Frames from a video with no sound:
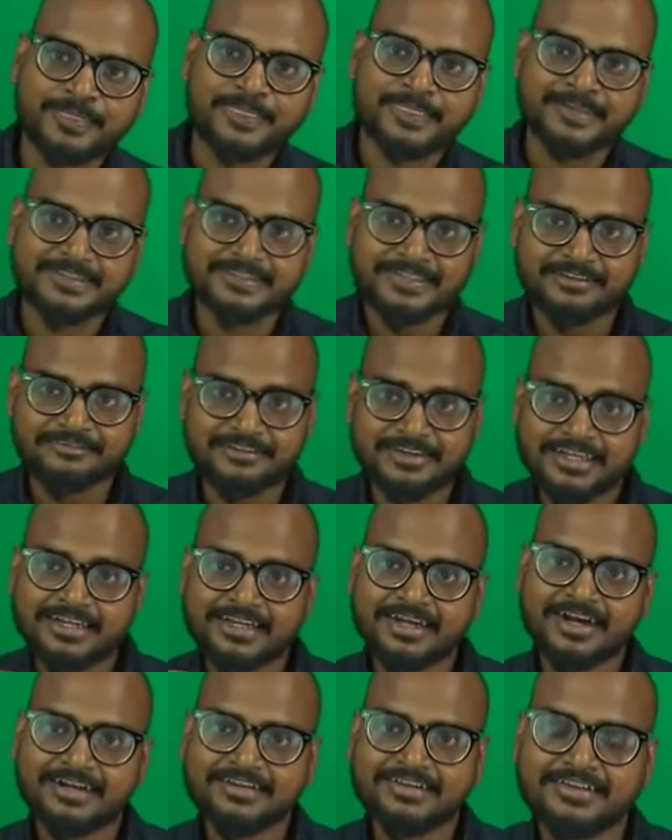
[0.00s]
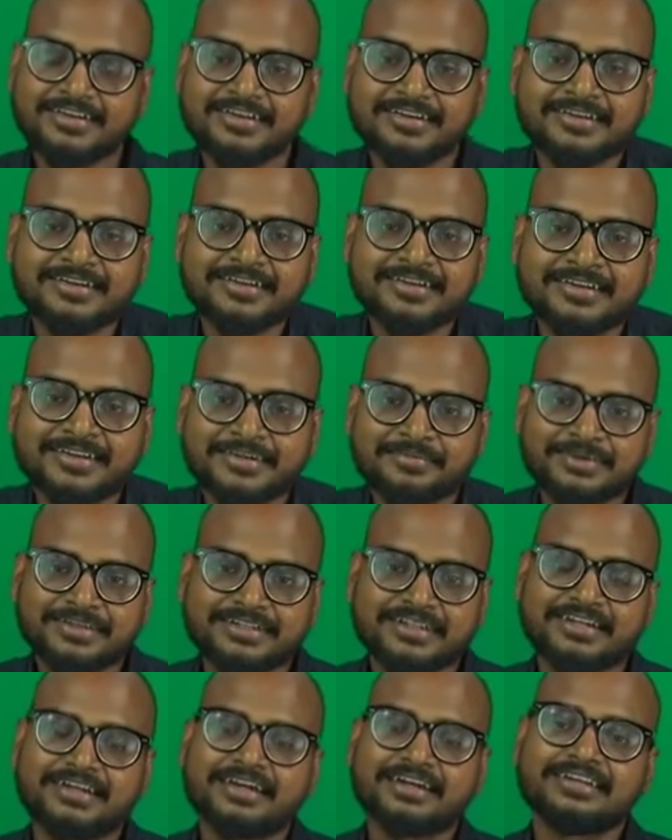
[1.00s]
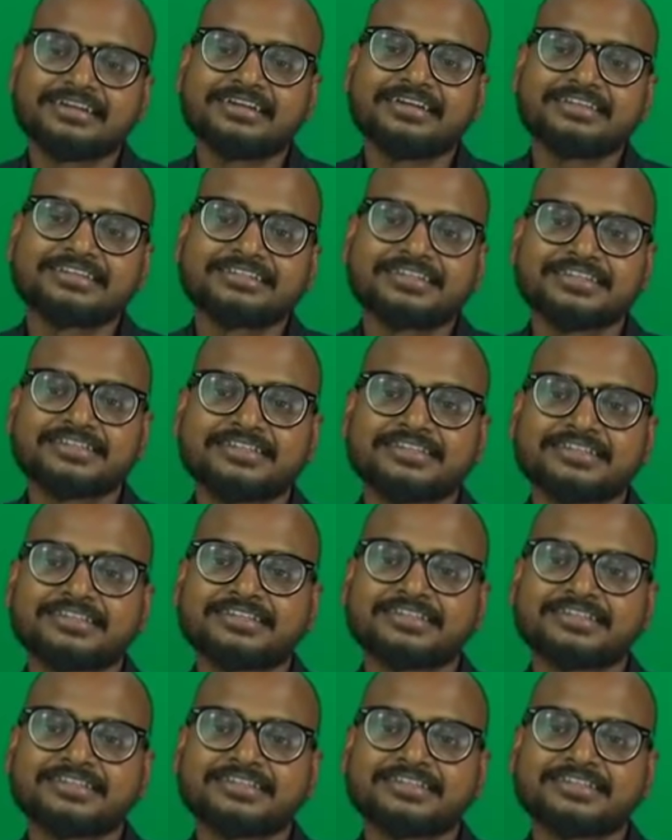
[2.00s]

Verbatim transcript: They are working harder, but they're cutting less trees.